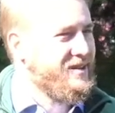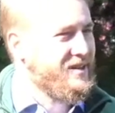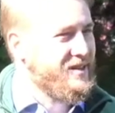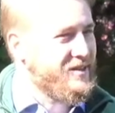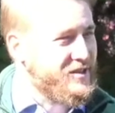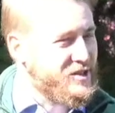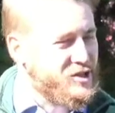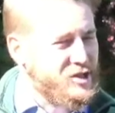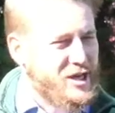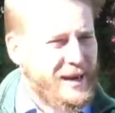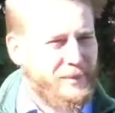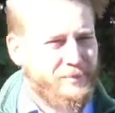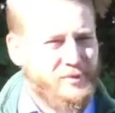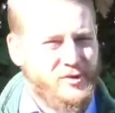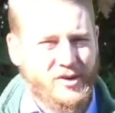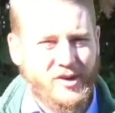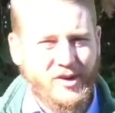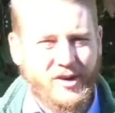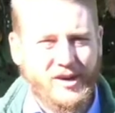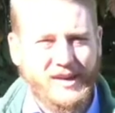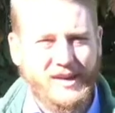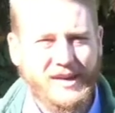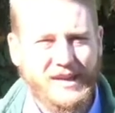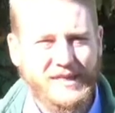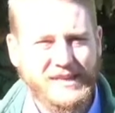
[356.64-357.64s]
The
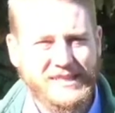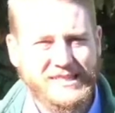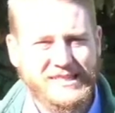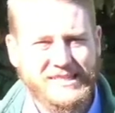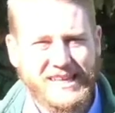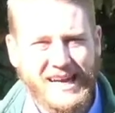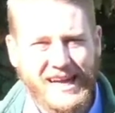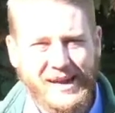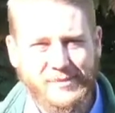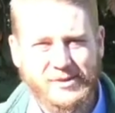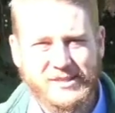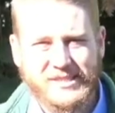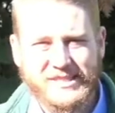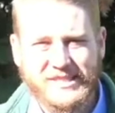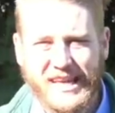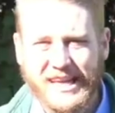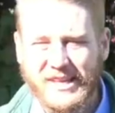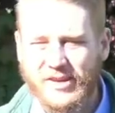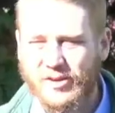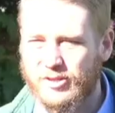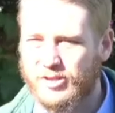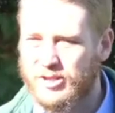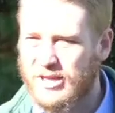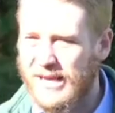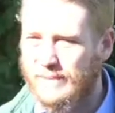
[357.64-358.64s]
chapter this time is
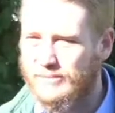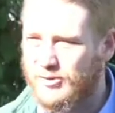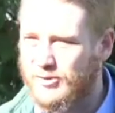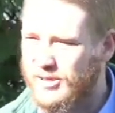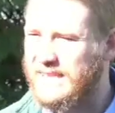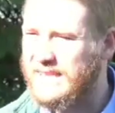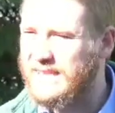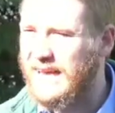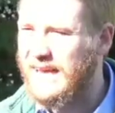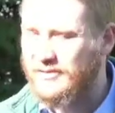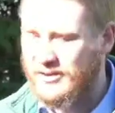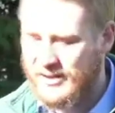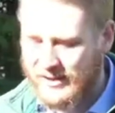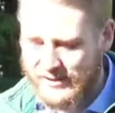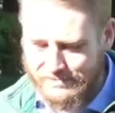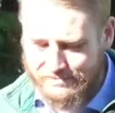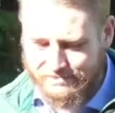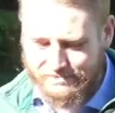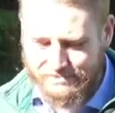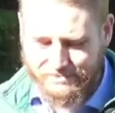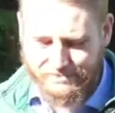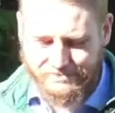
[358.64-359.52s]
Daniel chapter 7.